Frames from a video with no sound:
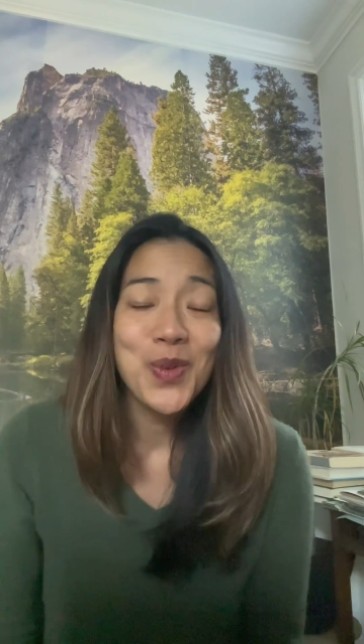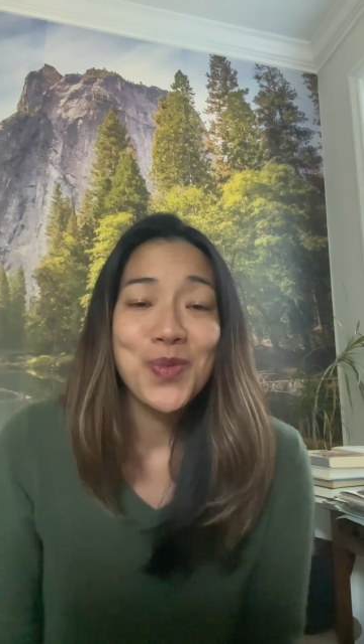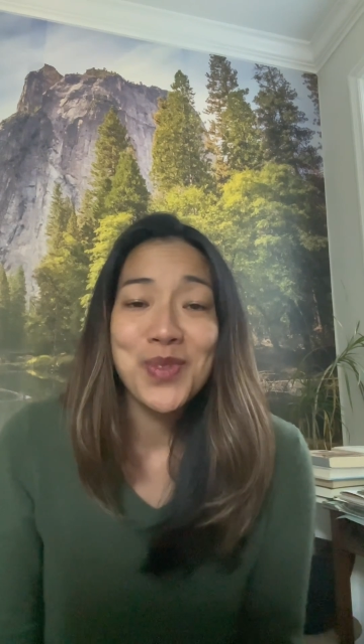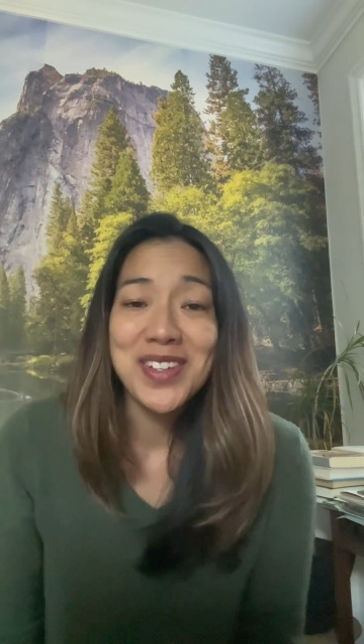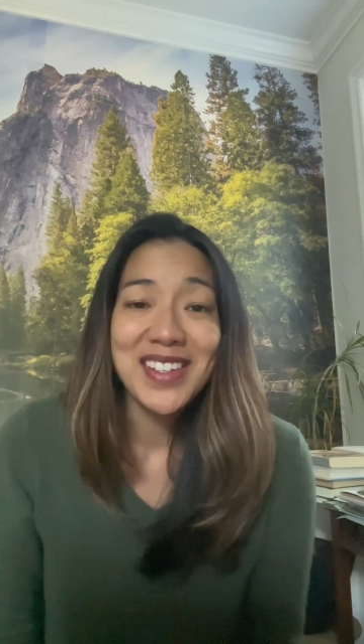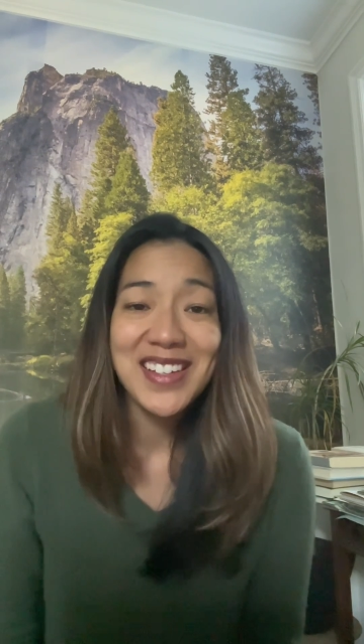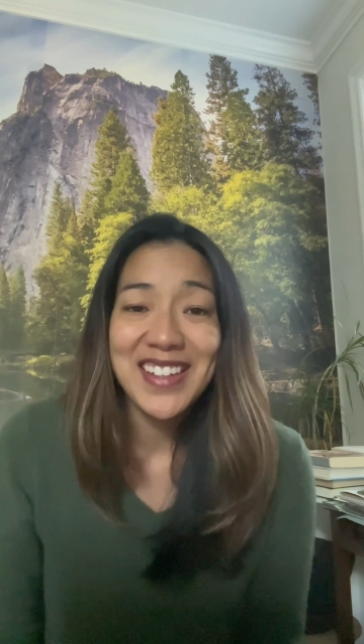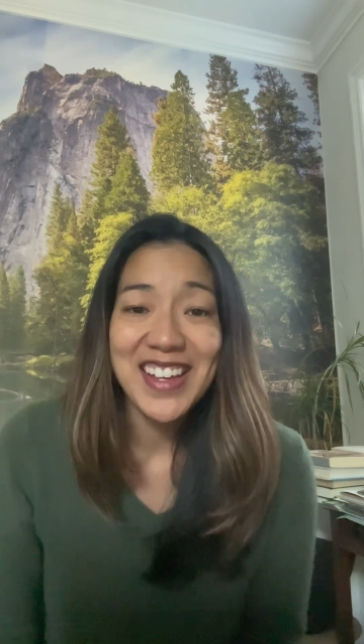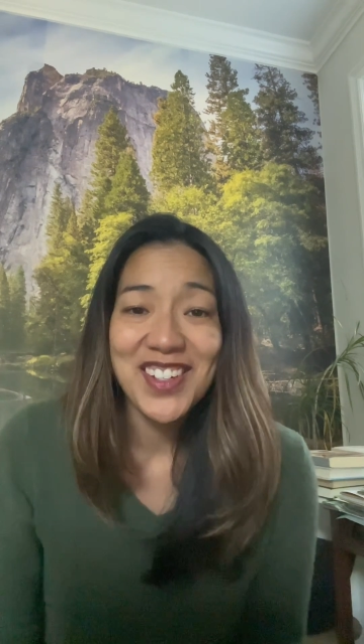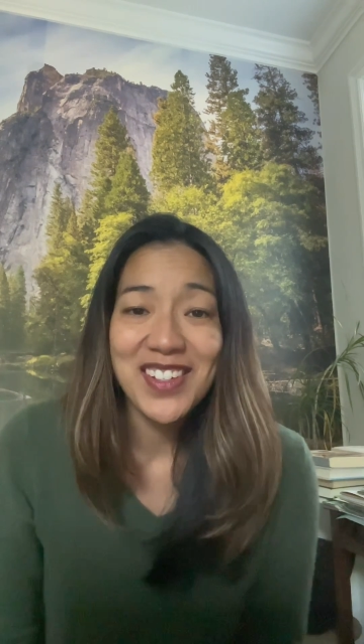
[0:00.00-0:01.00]
really
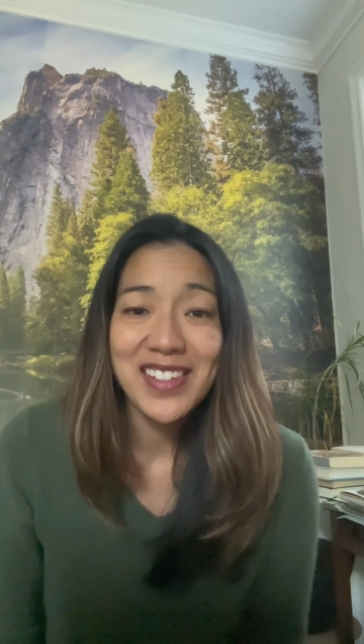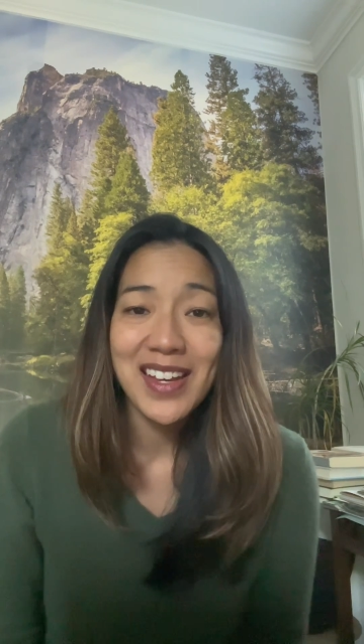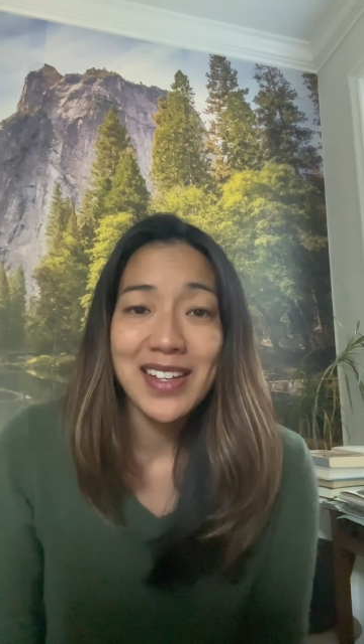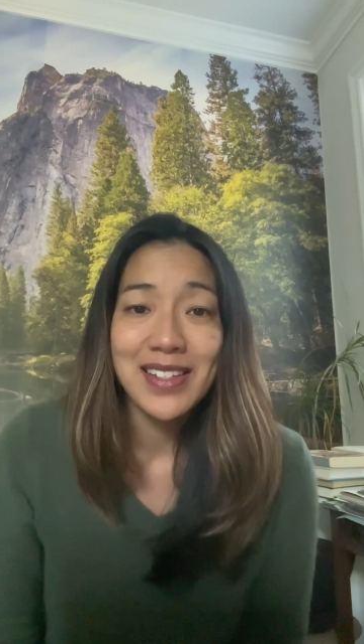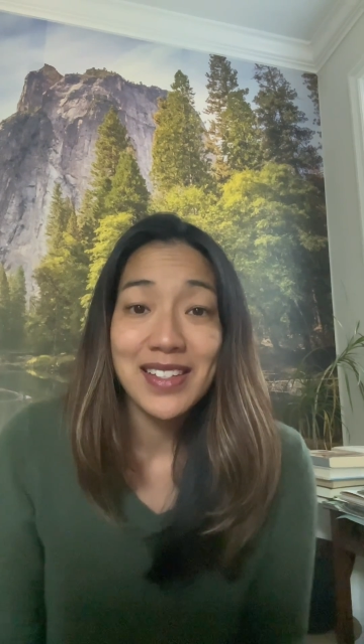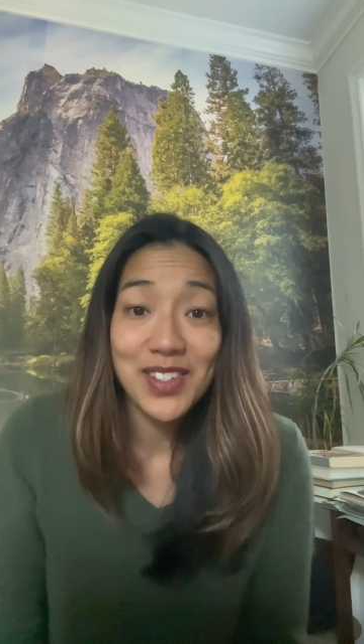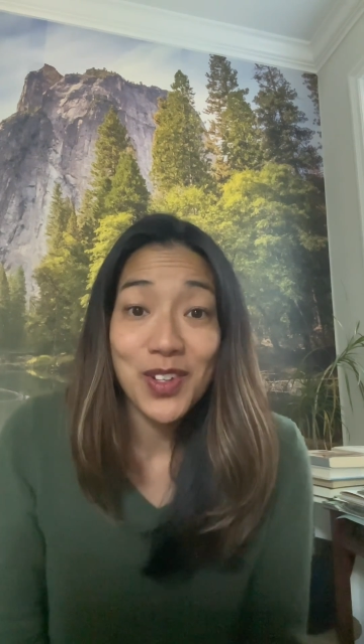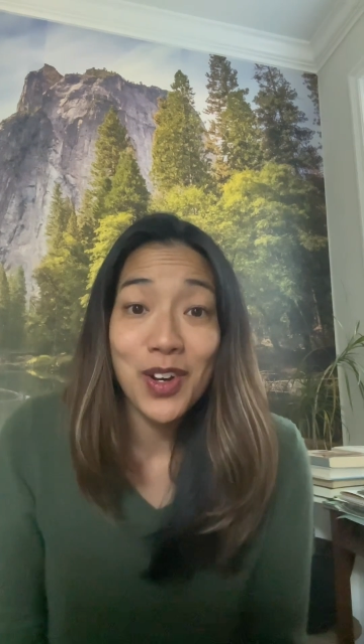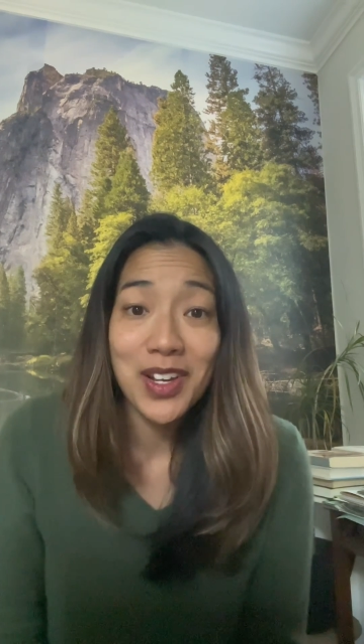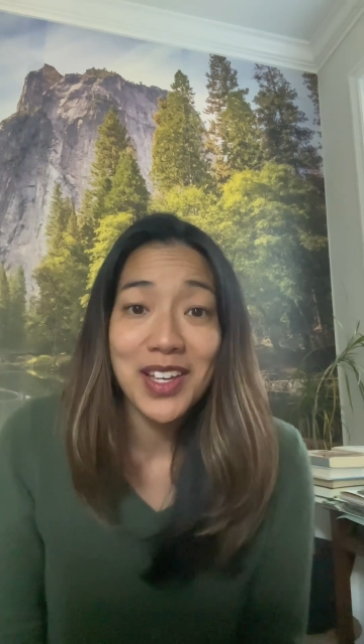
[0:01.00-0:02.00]
engaging scientists
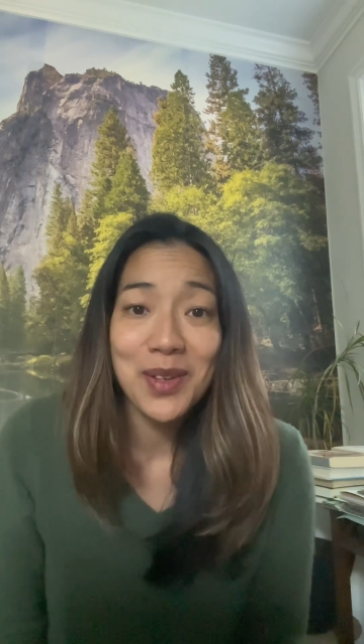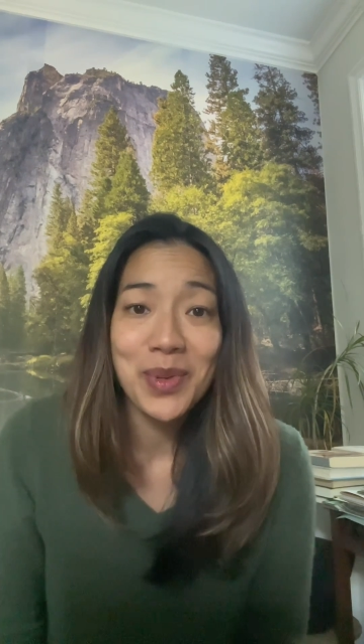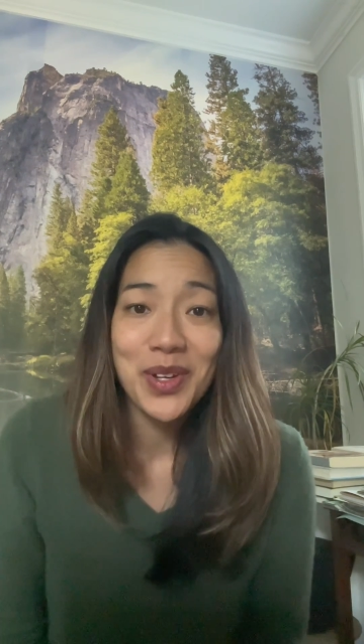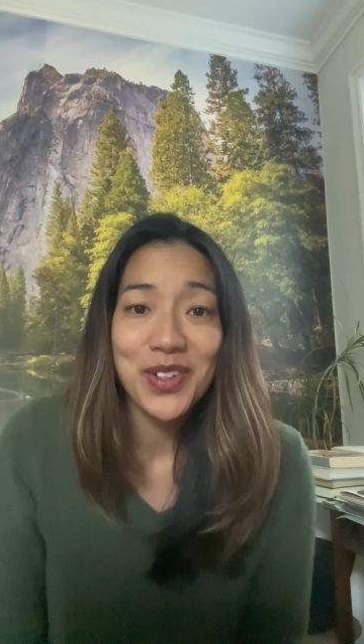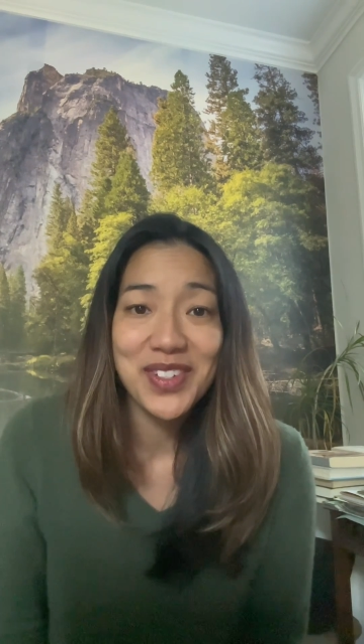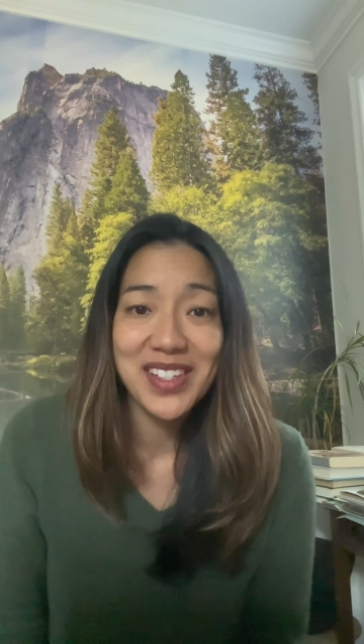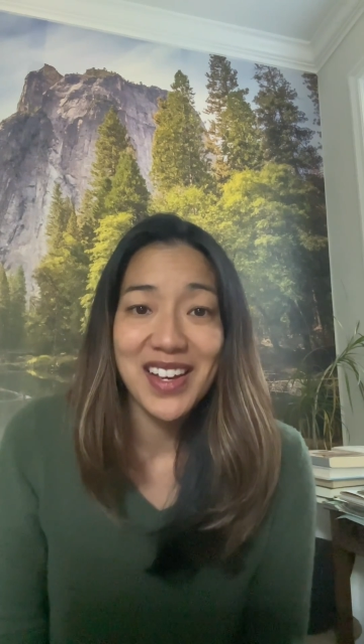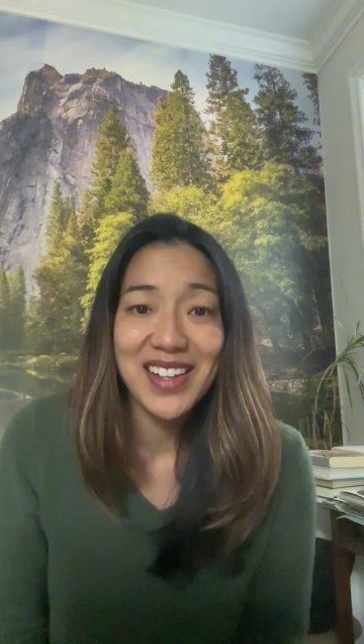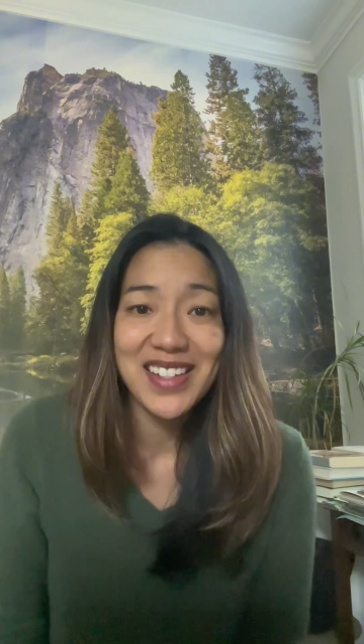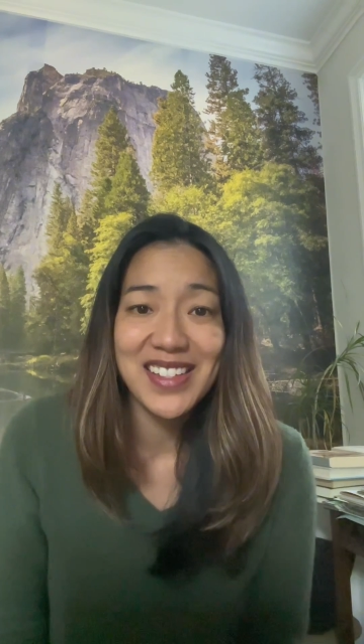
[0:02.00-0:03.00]
talking about your
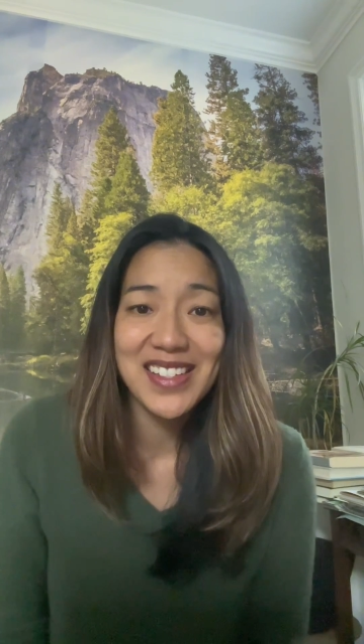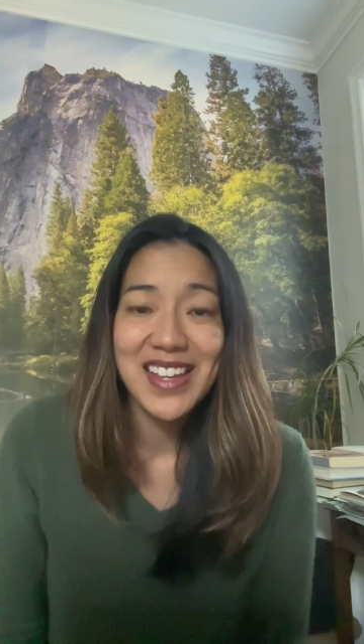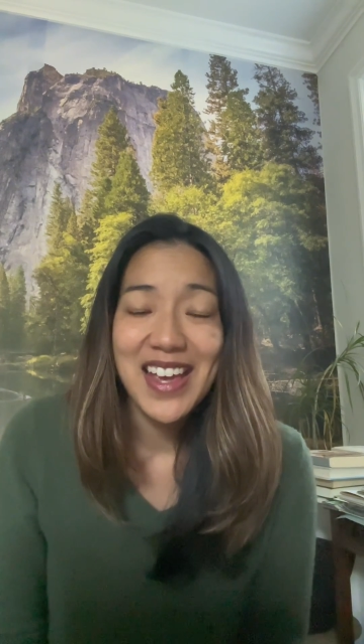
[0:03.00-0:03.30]
science.